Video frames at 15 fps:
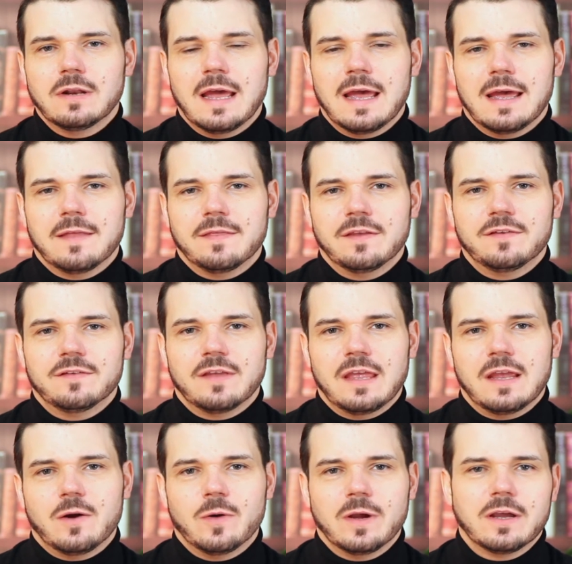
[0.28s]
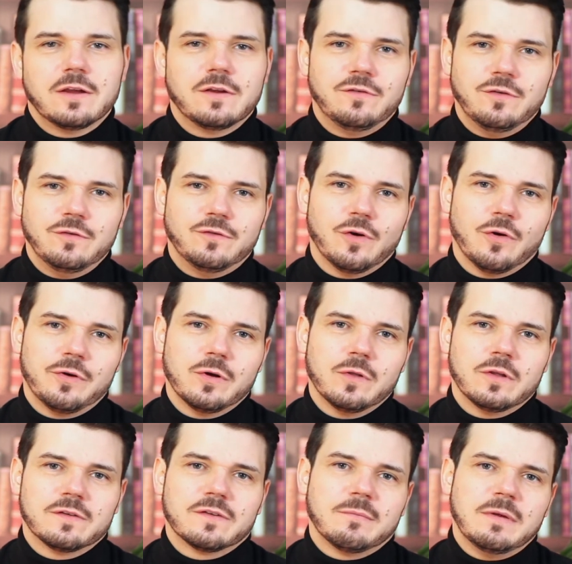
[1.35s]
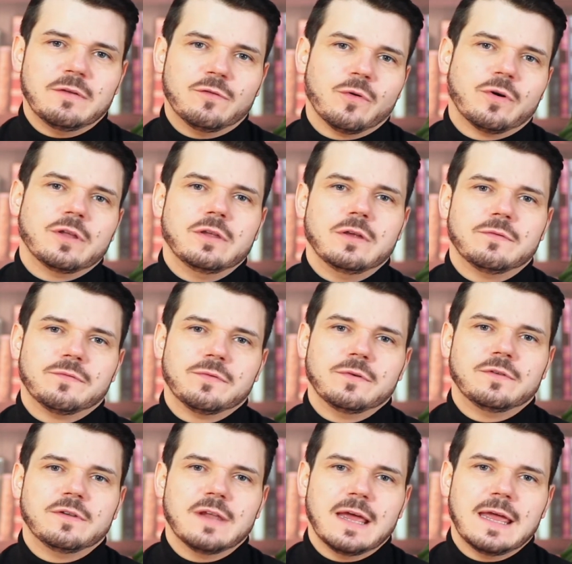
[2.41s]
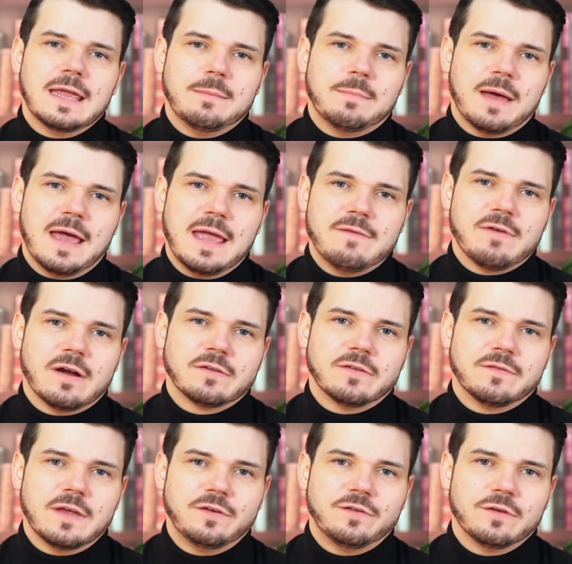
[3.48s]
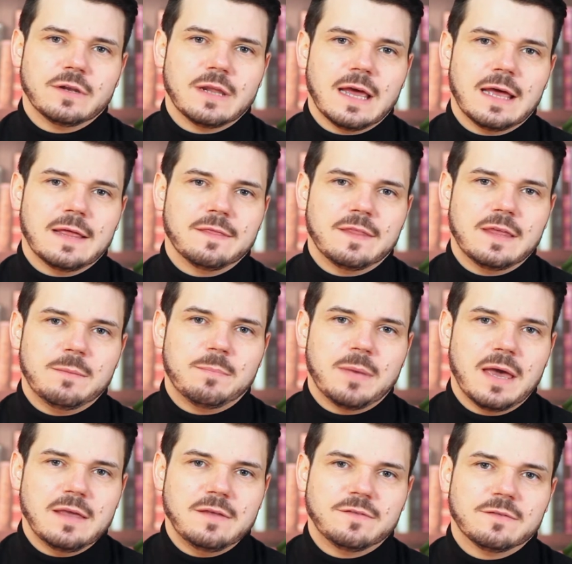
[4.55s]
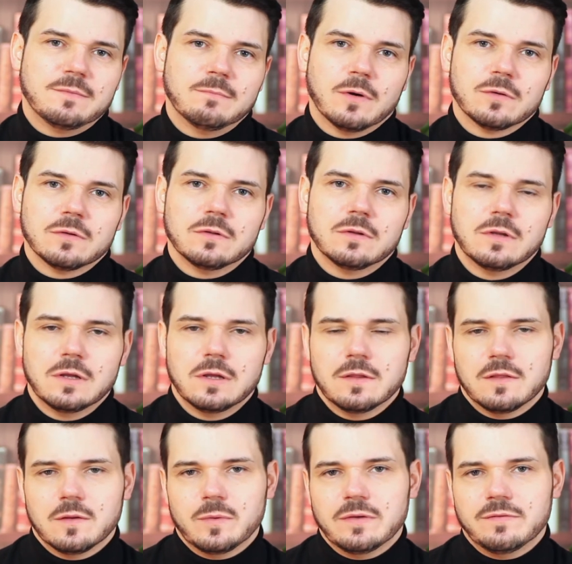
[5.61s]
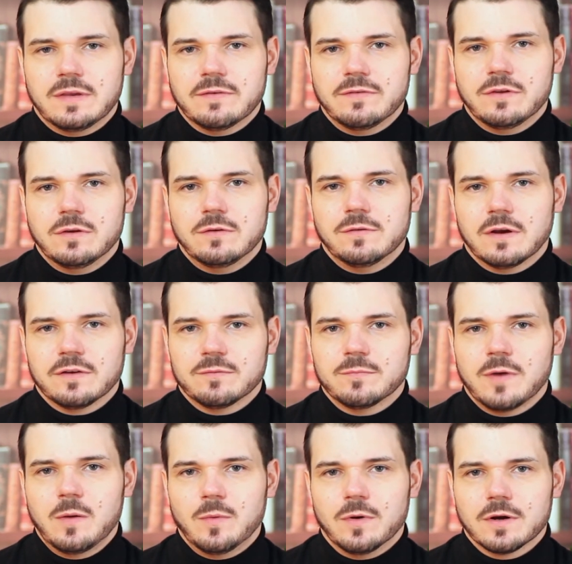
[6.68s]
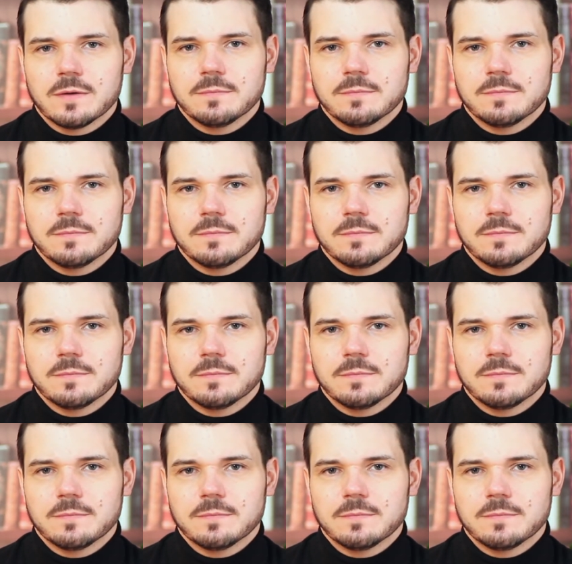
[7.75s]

and this is a quick tutorial that's going to be talking you through today behaviour activation and the PACE model that we've given you as some homework.